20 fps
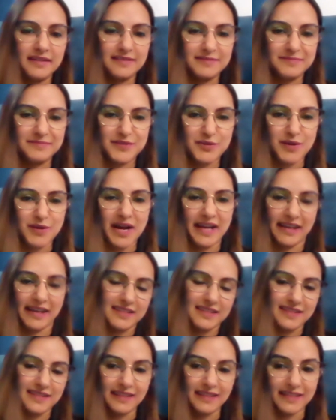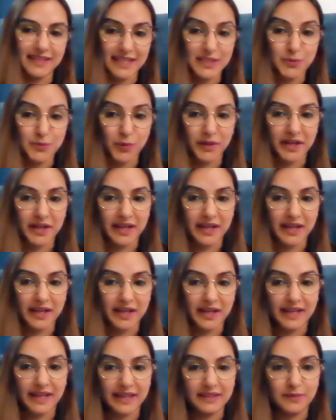So I guess that's what I
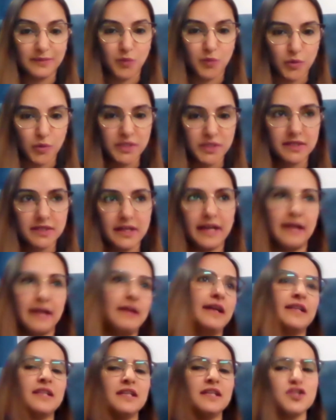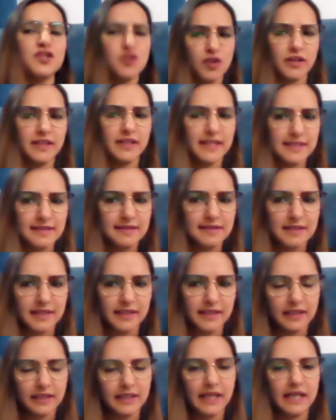like the most. It's not necessary
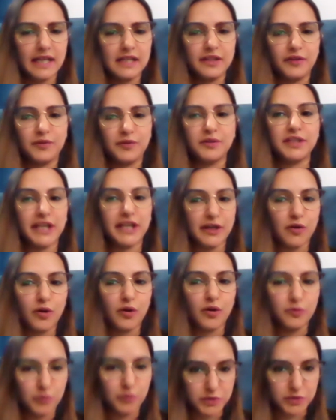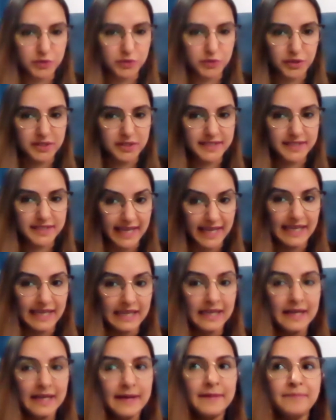that they'll, you know, take on what you're
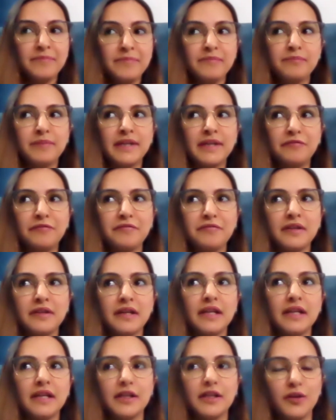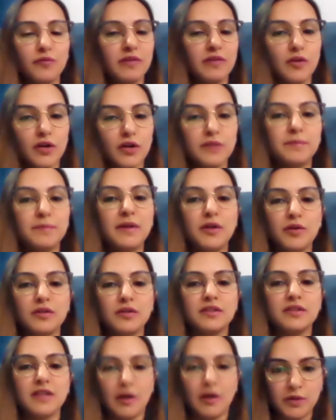saying. But if you will not be looked
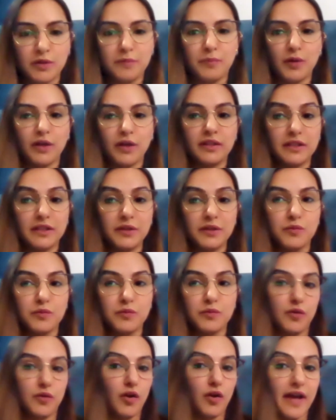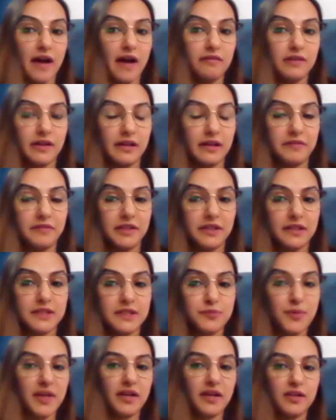down upon that you do not have a relevant
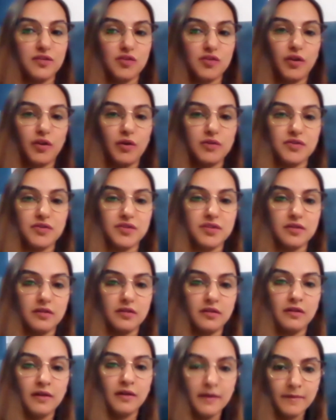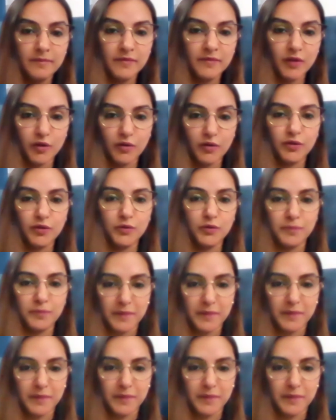experience or you're just a, you know,
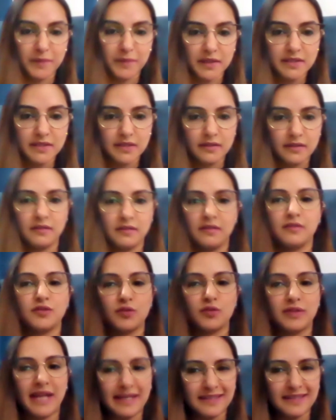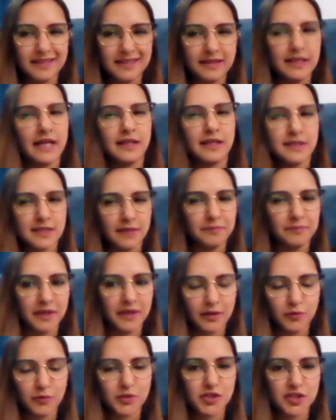new person. So that is something
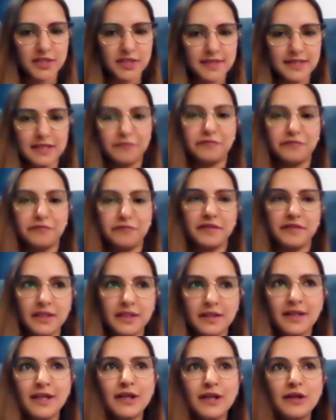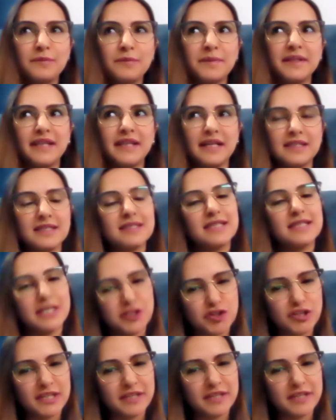which is different, but that's
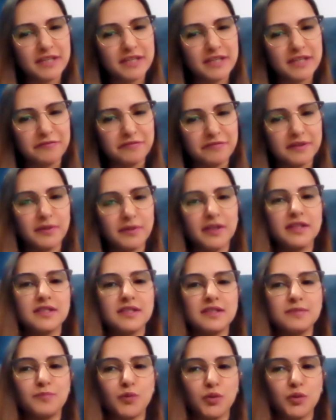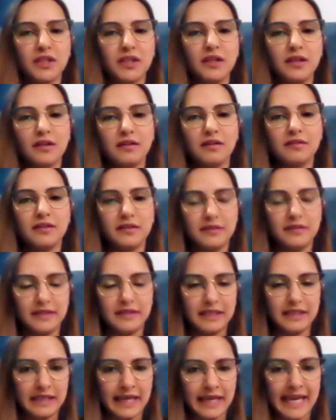essentially different because both the
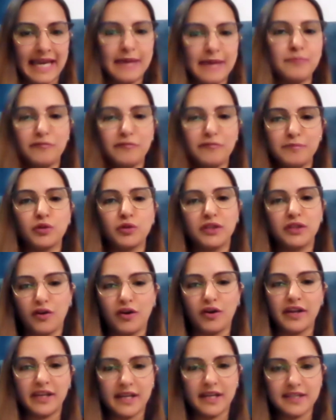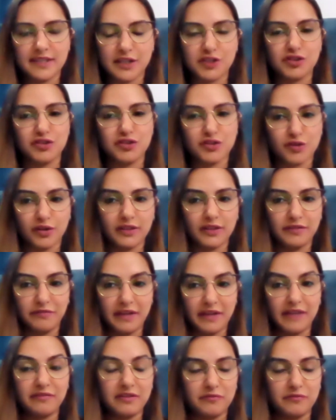aim of both the organizations or the
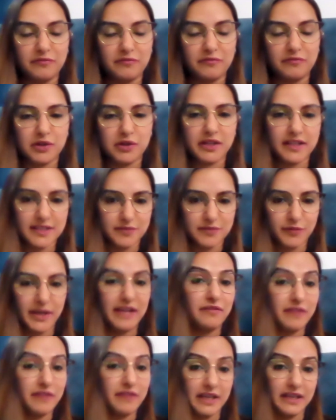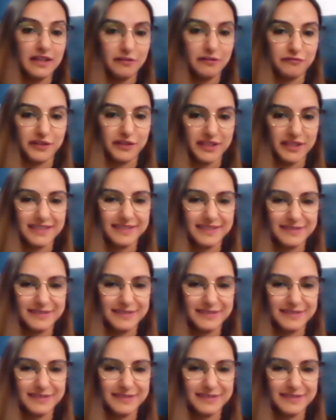way we work is very, very different.